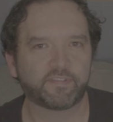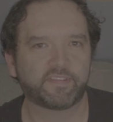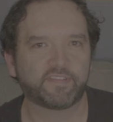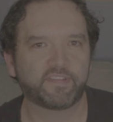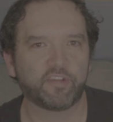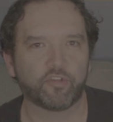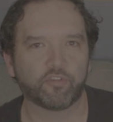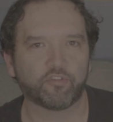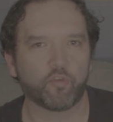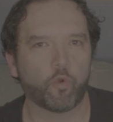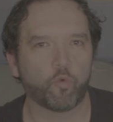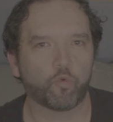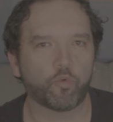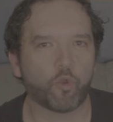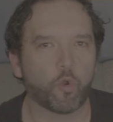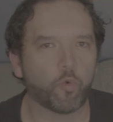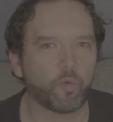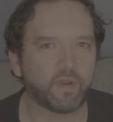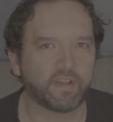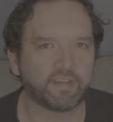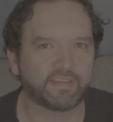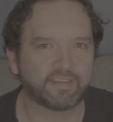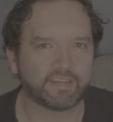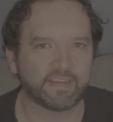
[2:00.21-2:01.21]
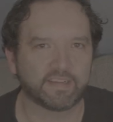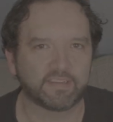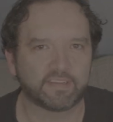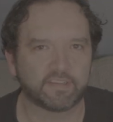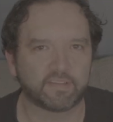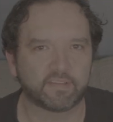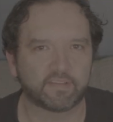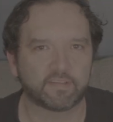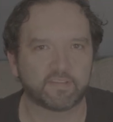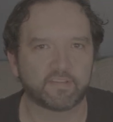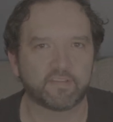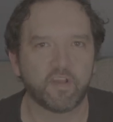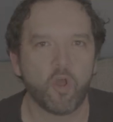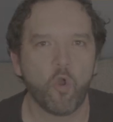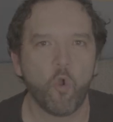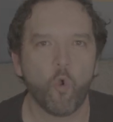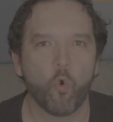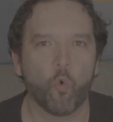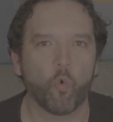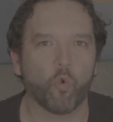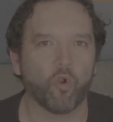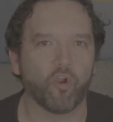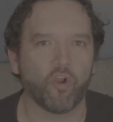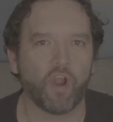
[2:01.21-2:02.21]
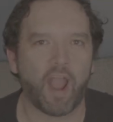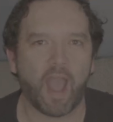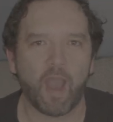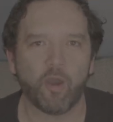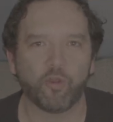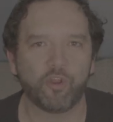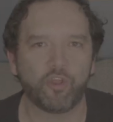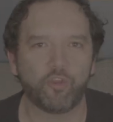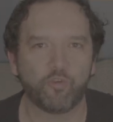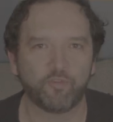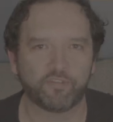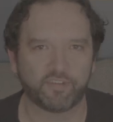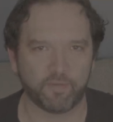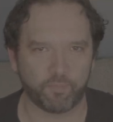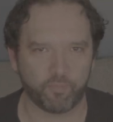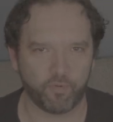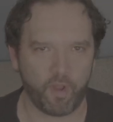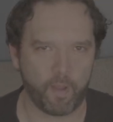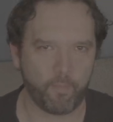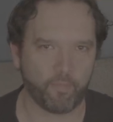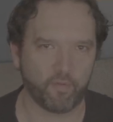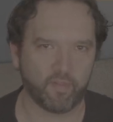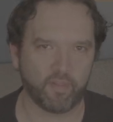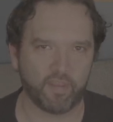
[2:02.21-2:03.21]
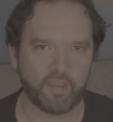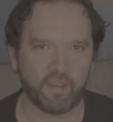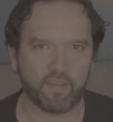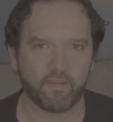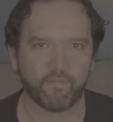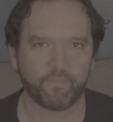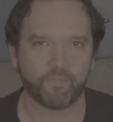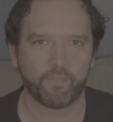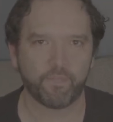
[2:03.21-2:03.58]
still don't know it exists or how to use it properly.